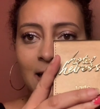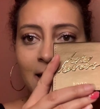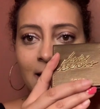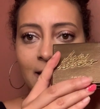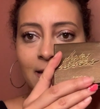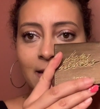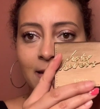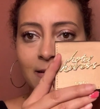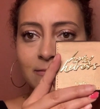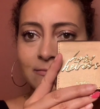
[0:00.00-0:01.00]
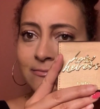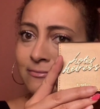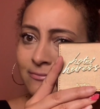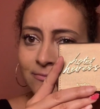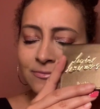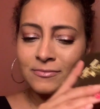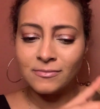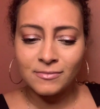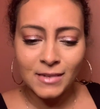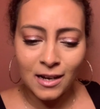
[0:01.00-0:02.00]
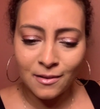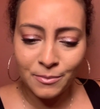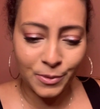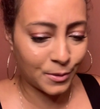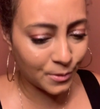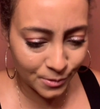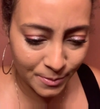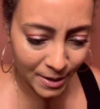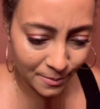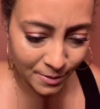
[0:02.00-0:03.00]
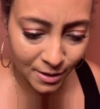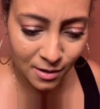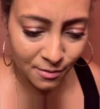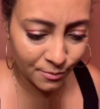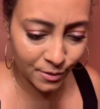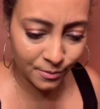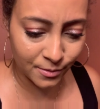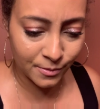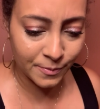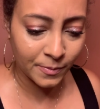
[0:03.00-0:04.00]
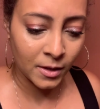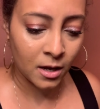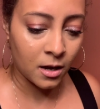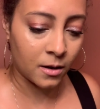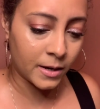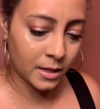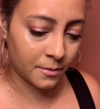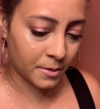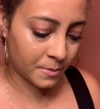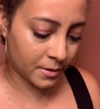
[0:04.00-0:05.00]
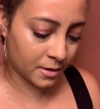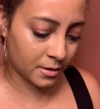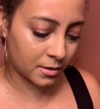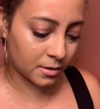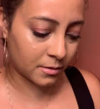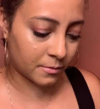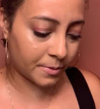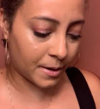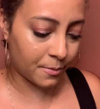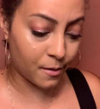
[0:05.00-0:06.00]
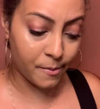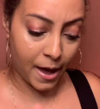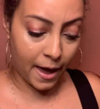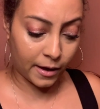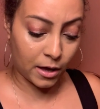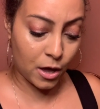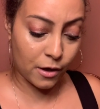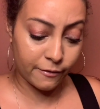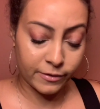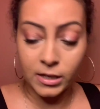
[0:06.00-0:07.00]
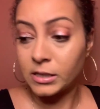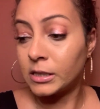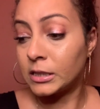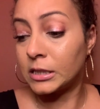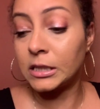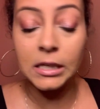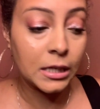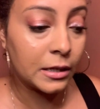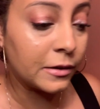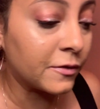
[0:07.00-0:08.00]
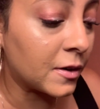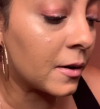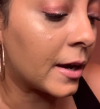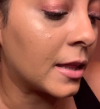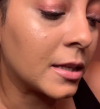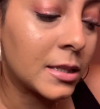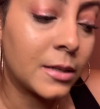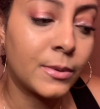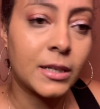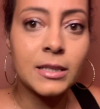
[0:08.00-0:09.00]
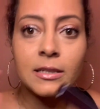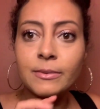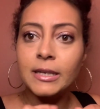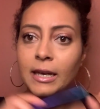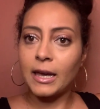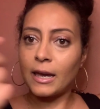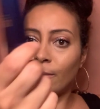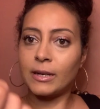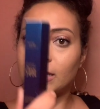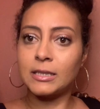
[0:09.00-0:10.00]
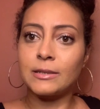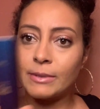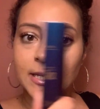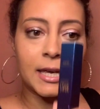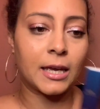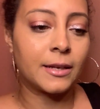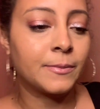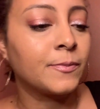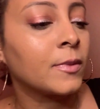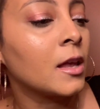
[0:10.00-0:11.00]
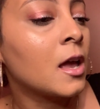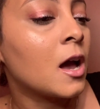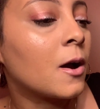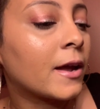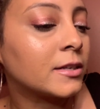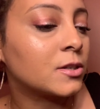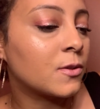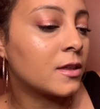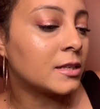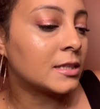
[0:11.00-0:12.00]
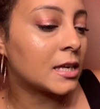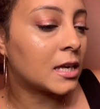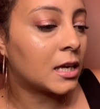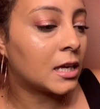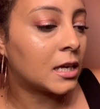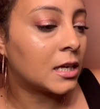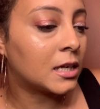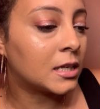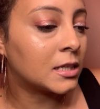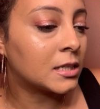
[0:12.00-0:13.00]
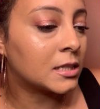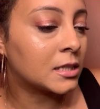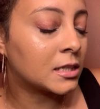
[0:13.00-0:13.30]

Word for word: like, come through, baby, come through. Okay, let me put this little paper back, this little sleeve. Okay, let's see, what else did we get? What else did we get? Okay, so this is